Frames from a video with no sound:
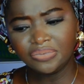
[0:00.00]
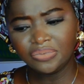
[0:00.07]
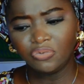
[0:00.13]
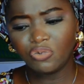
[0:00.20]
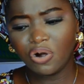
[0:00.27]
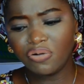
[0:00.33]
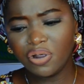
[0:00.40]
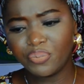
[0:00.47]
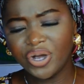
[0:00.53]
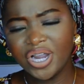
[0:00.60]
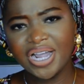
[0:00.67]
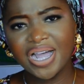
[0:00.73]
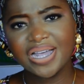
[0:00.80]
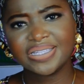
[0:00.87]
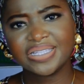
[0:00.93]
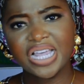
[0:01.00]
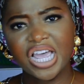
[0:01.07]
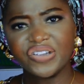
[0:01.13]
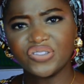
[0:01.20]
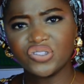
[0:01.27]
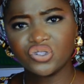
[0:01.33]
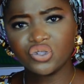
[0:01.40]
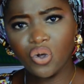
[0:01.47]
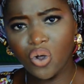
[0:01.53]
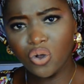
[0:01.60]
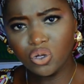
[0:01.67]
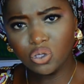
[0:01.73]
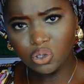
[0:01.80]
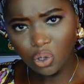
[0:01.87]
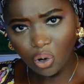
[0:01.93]
When we bring ourselves so
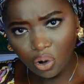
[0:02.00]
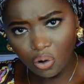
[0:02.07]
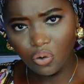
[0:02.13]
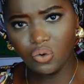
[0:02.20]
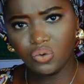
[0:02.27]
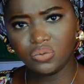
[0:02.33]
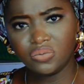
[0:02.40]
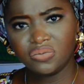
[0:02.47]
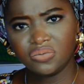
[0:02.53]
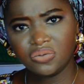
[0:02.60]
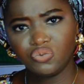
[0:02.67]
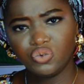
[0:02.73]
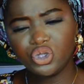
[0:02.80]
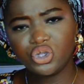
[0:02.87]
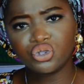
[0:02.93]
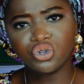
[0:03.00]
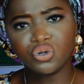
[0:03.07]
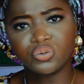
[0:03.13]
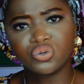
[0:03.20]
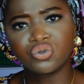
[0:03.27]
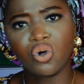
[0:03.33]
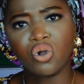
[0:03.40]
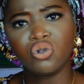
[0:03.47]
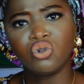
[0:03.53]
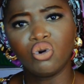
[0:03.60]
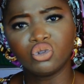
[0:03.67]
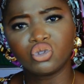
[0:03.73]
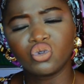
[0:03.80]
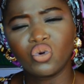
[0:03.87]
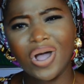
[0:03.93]
low, we stoop so
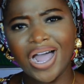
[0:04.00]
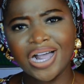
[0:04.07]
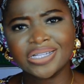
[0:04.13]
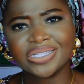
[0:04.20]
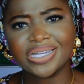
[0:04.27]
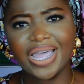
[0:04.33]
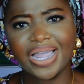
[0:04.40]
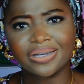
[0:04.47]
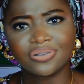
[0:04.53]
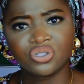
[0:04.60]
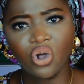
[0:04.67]
low to act like